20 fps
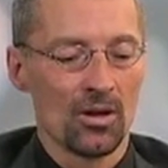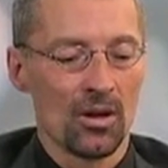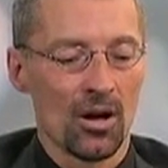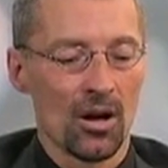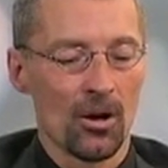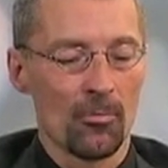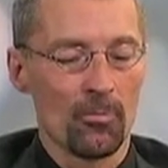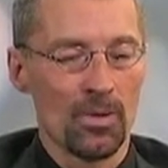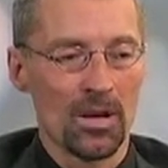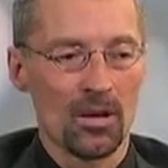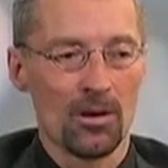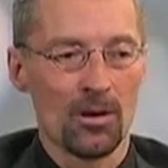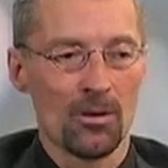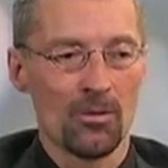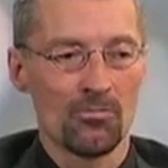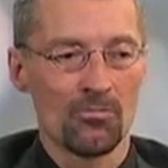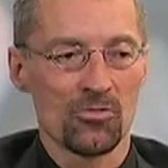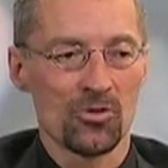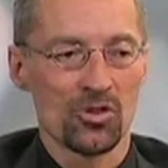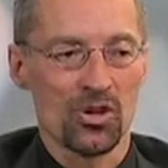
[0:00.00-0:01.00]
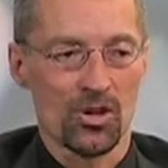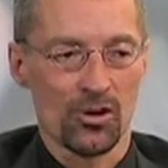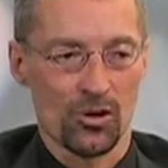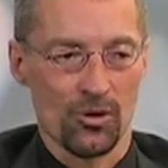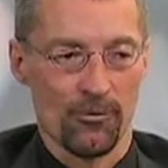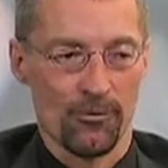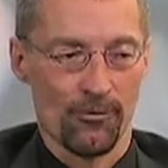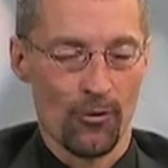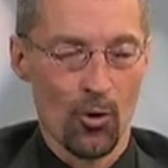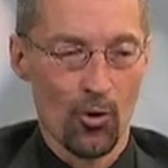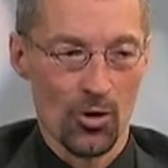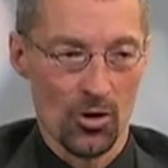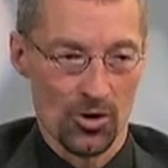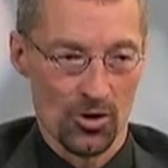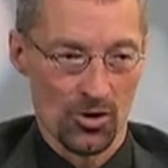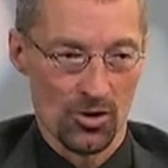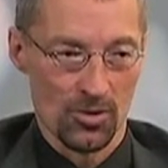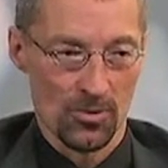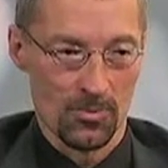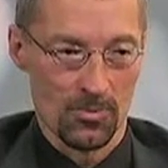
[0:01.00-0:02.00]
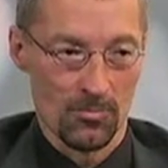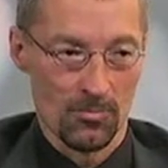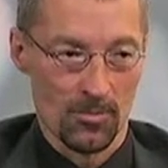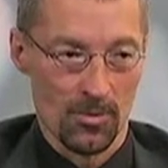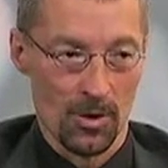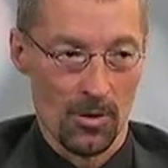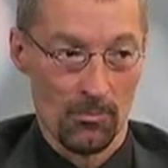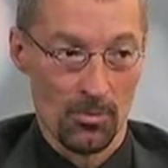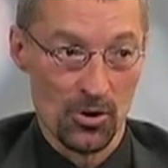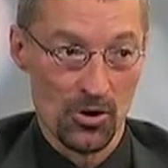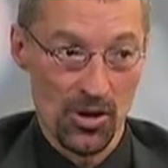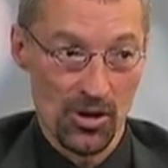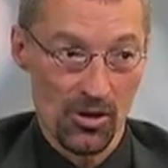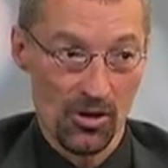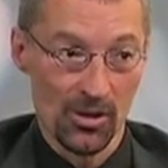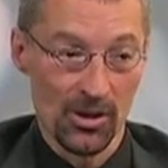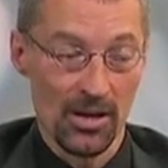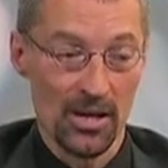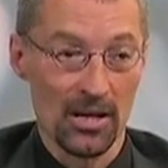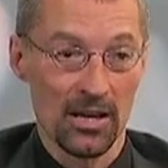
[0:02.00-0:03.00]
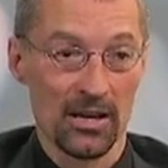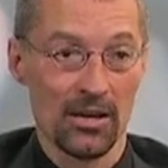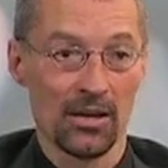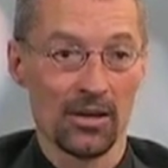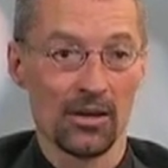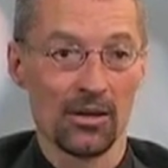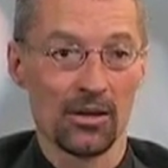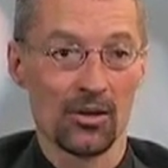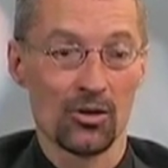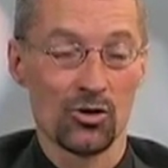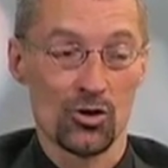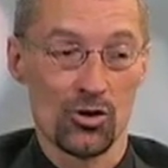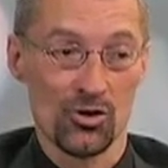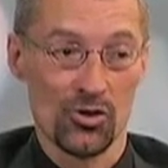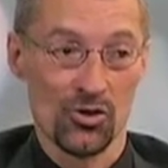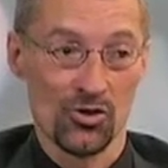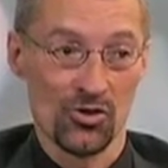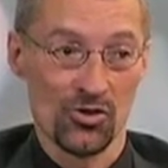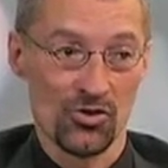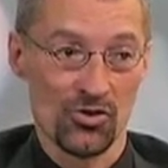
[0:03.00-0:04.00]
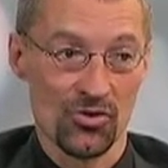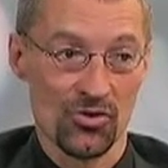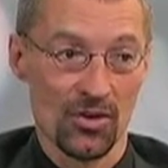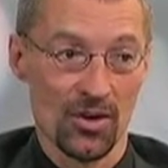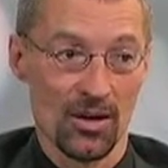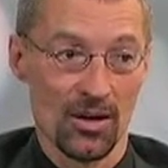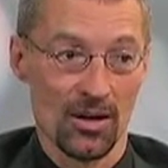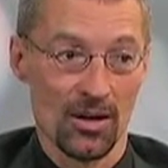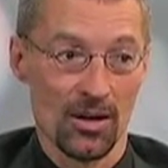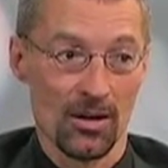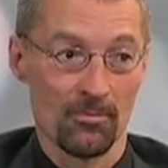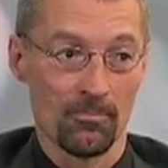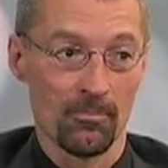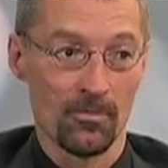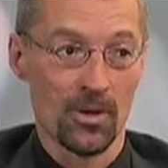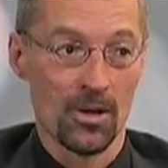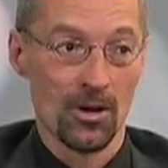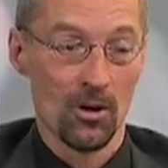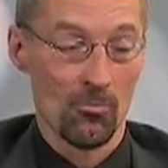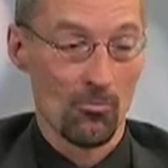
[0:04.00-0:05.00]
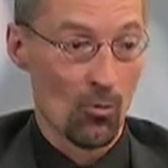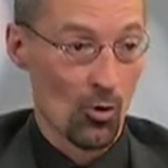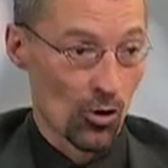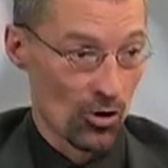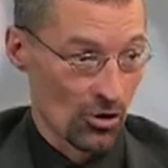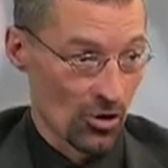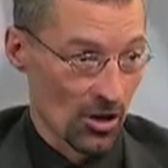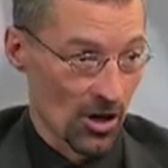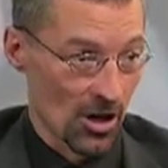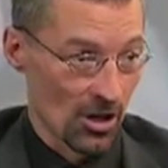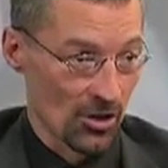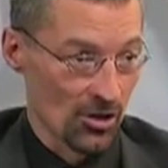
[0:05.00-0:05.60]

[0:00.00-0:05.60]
Uh, becomes such a focus, particularly in churches, um, more uh,